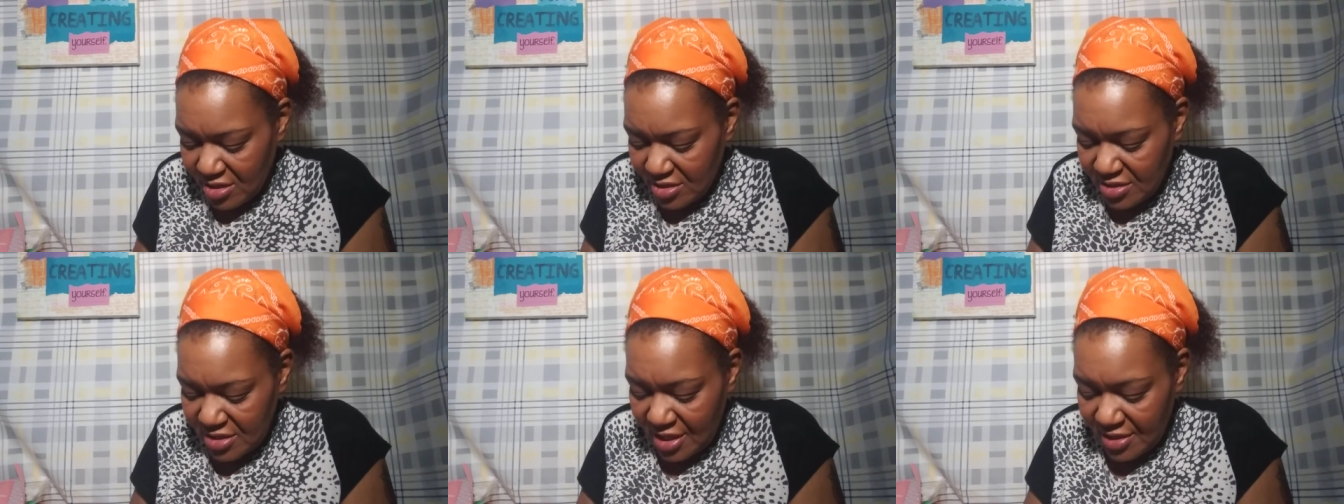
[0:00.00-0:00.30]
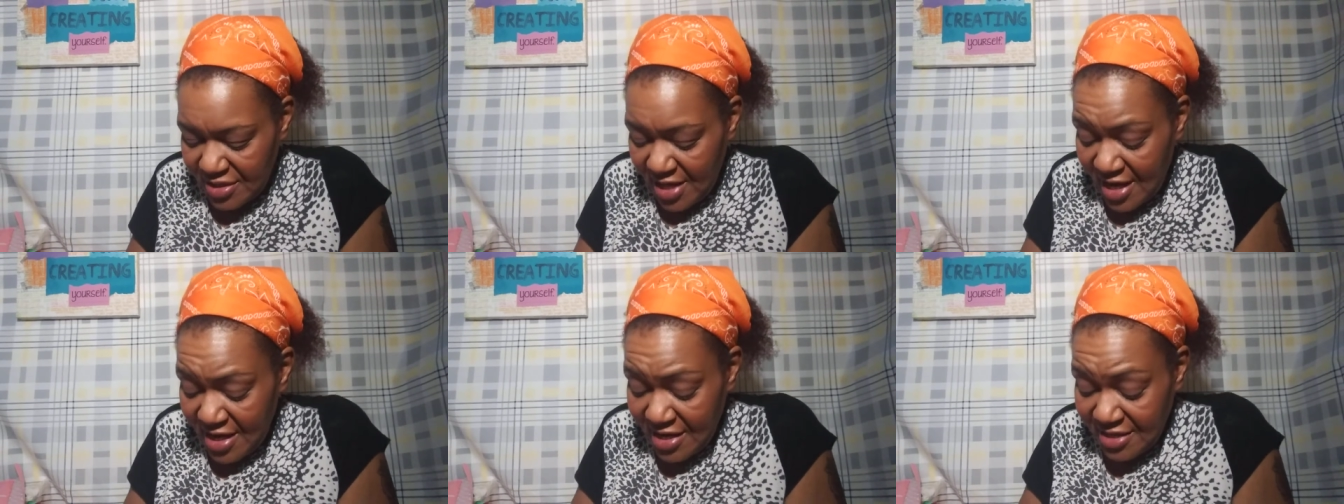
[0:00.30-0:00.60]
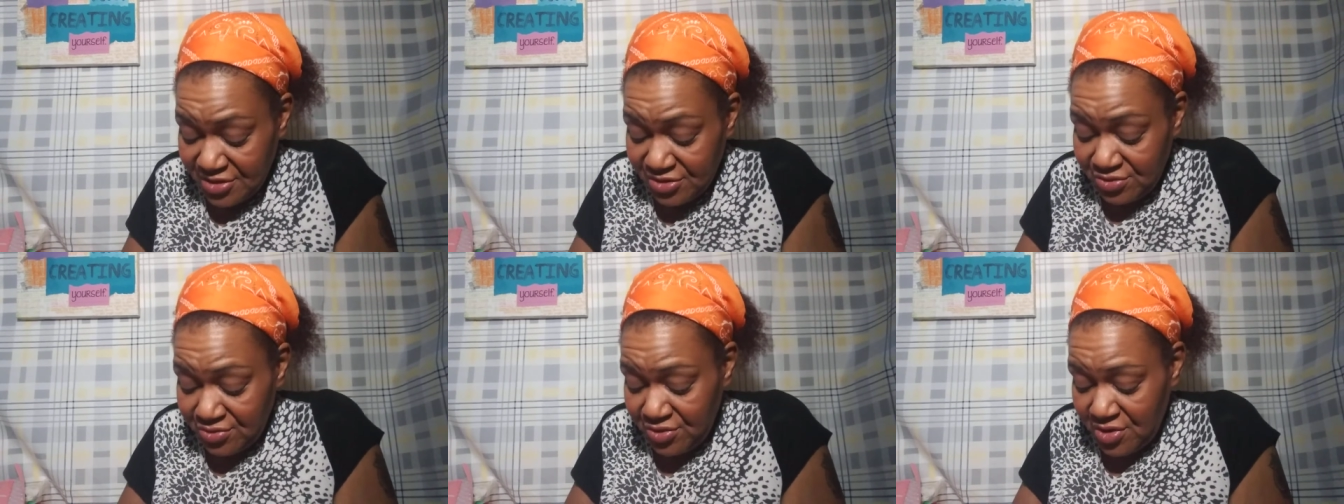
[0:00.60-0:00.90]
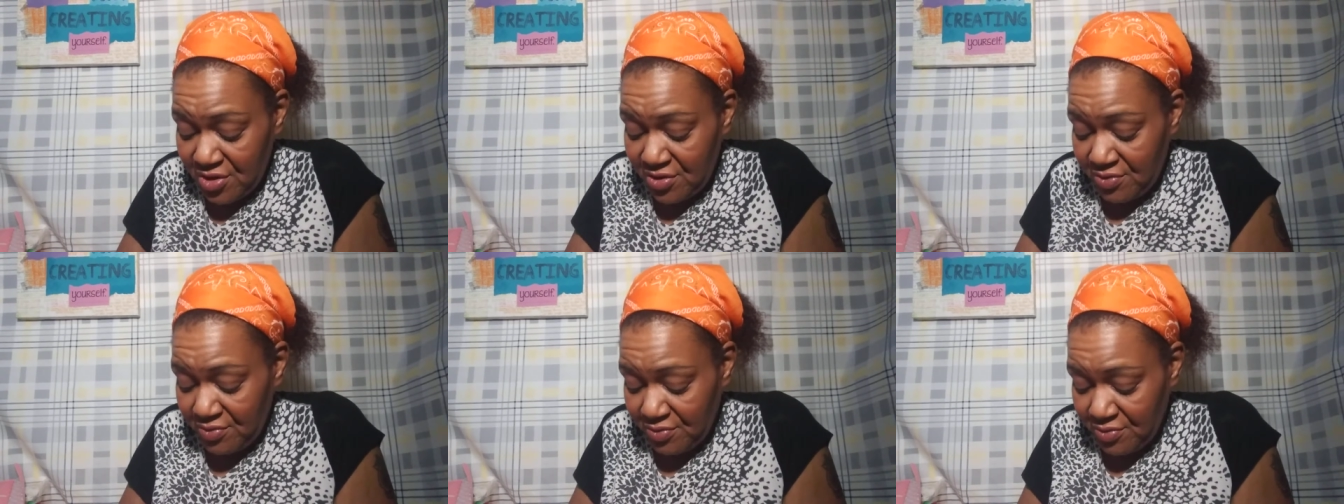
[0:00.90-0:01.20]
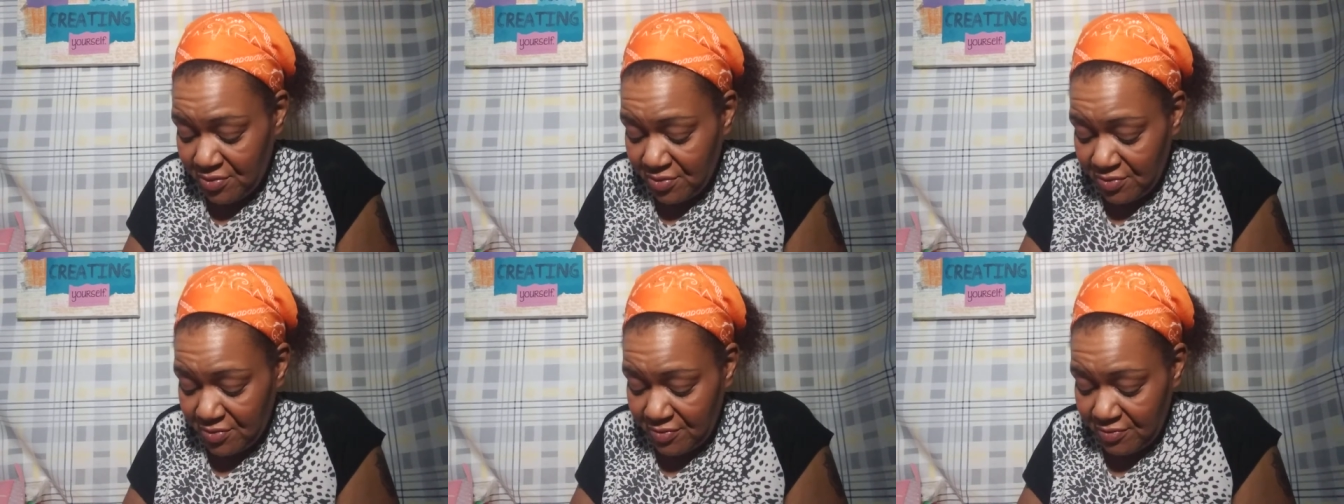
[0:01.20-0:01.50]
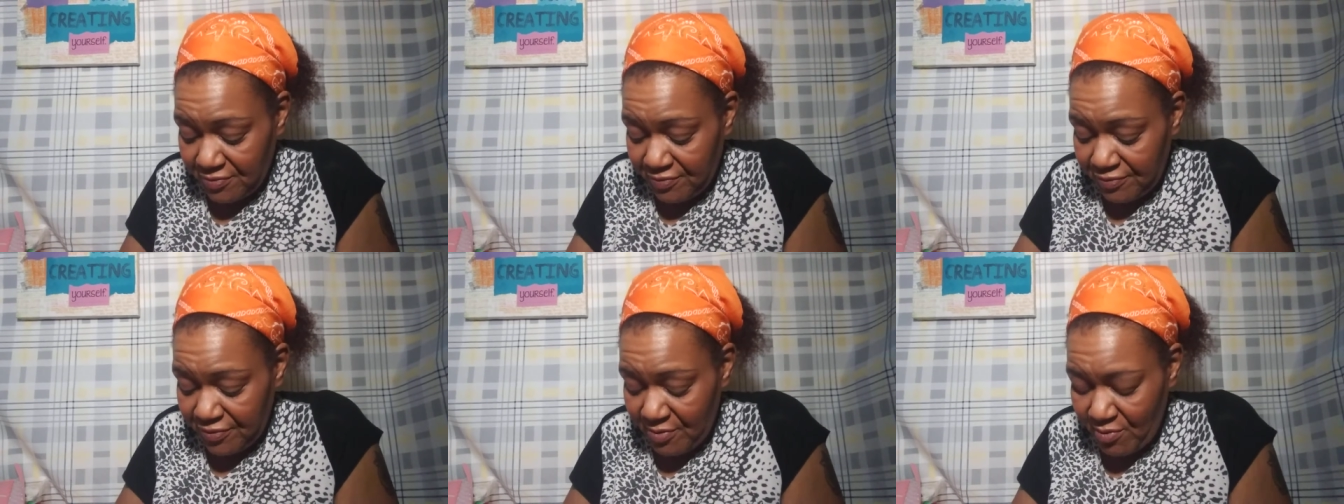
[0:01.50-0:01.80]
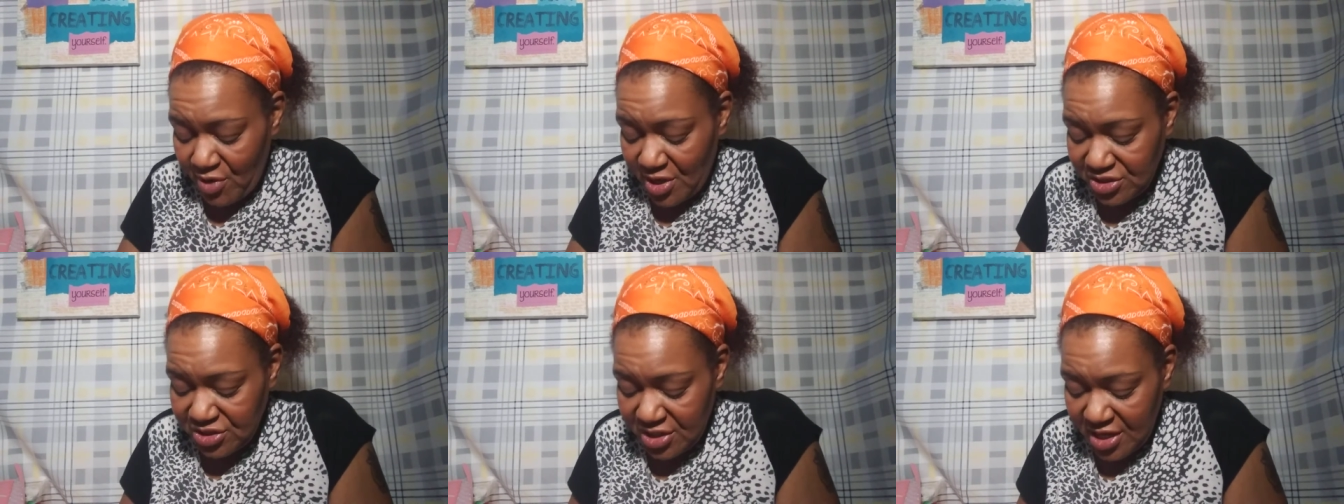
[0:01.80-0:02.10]
Now that I do know
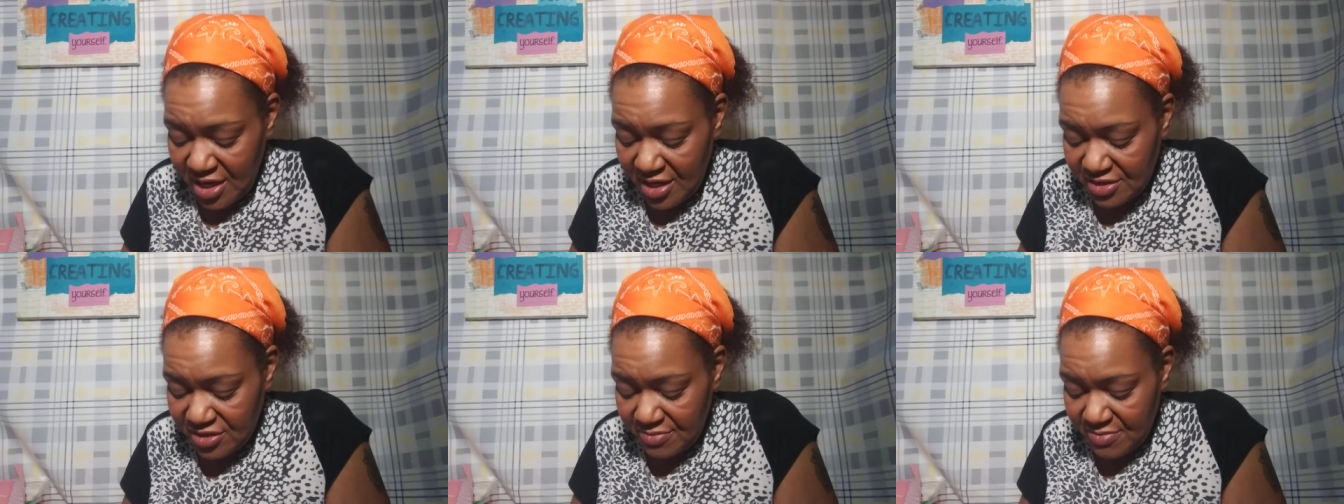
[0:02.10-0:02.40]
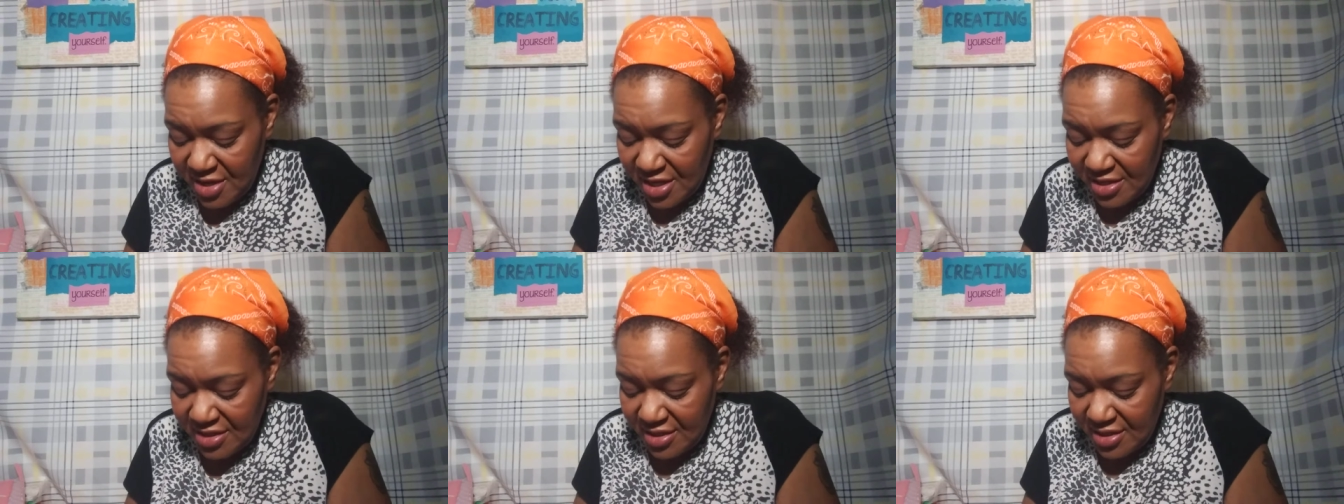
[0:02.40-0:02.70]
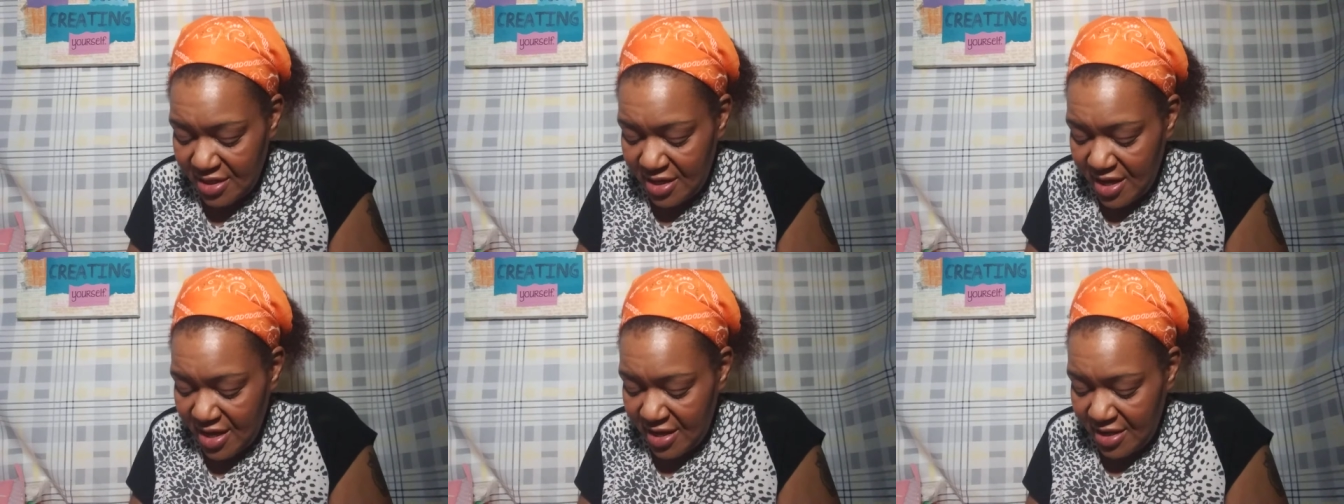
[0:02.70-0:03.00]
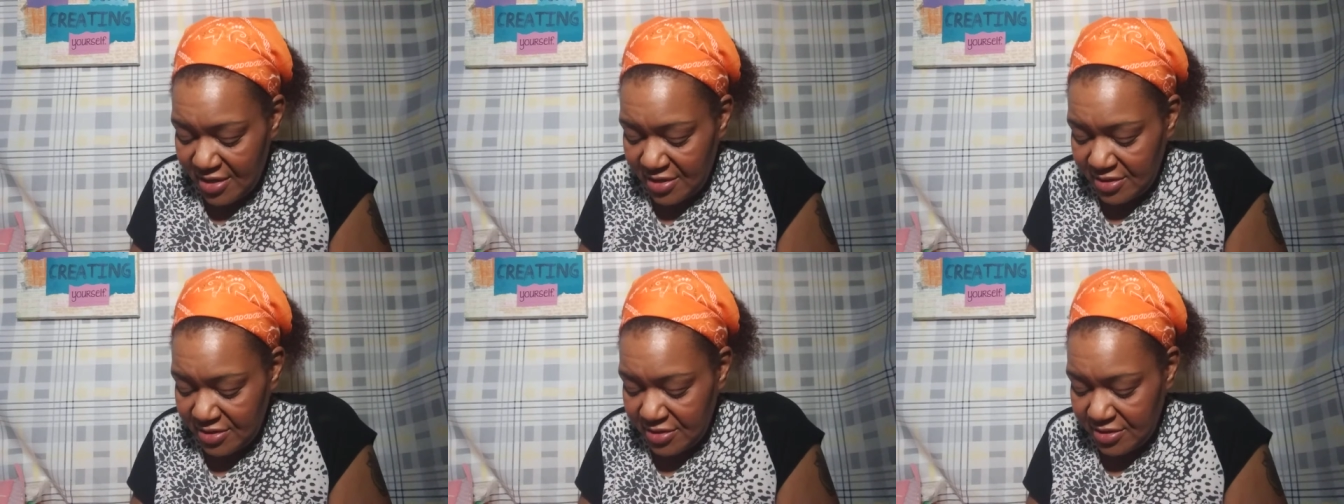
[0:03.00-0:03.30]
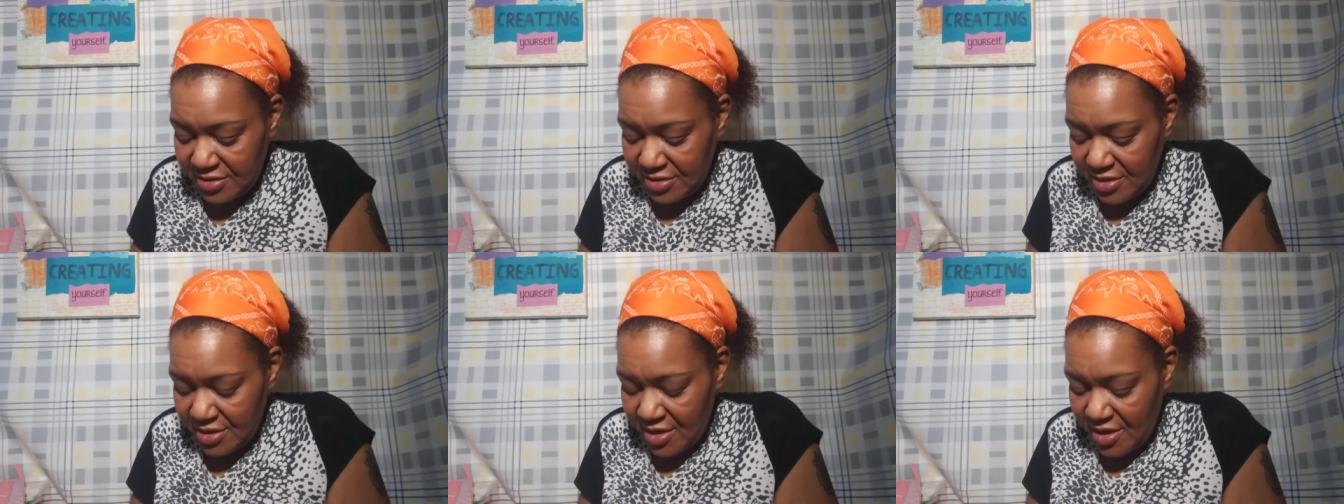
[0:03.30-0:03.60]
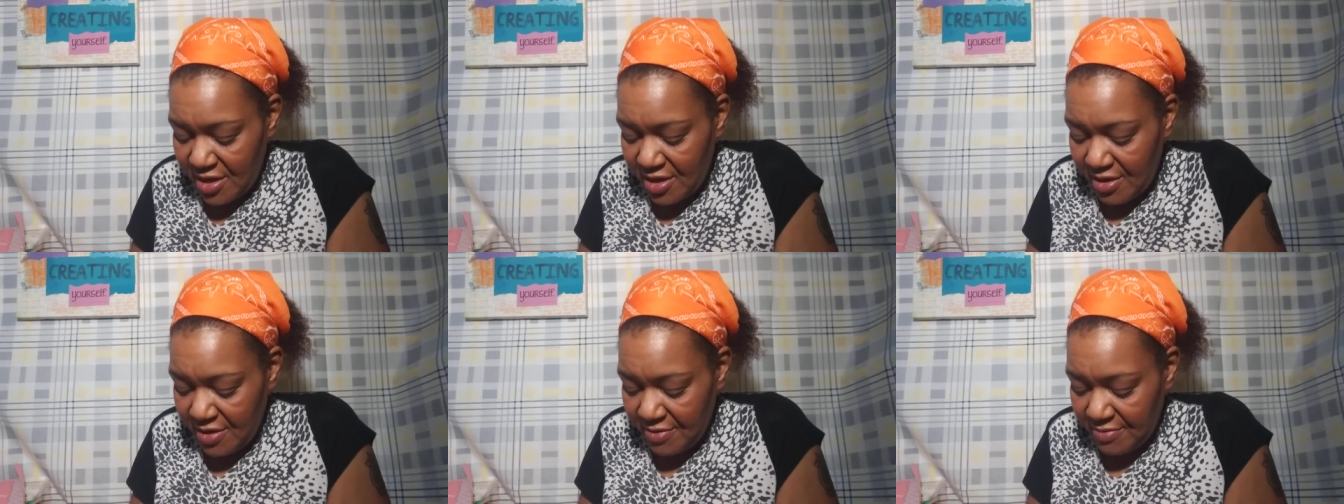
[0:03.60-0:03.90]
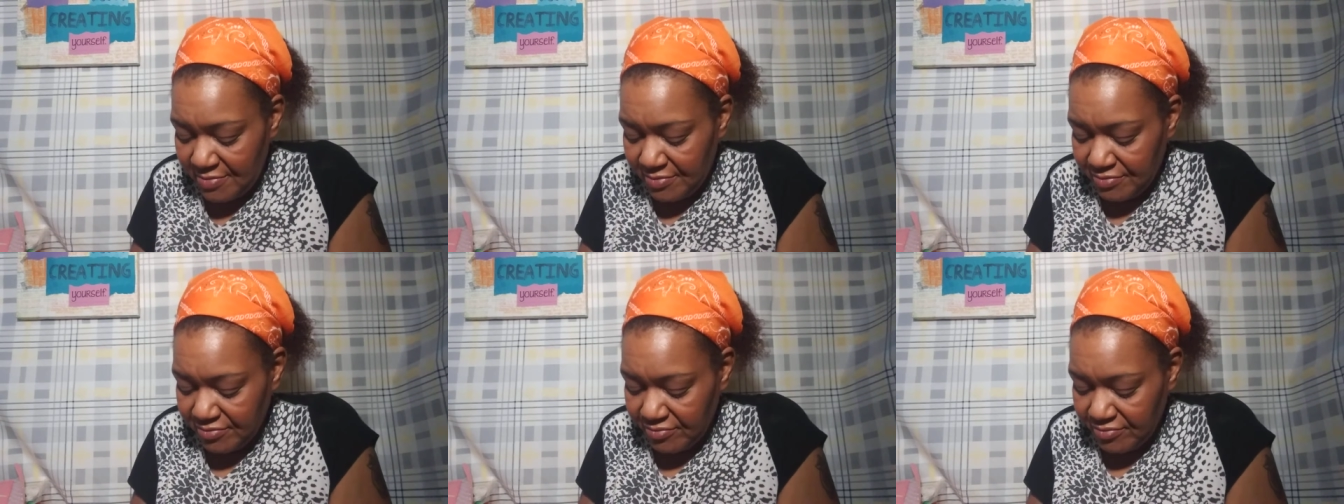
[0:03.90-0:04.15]
from watching AIDS Amanda and um,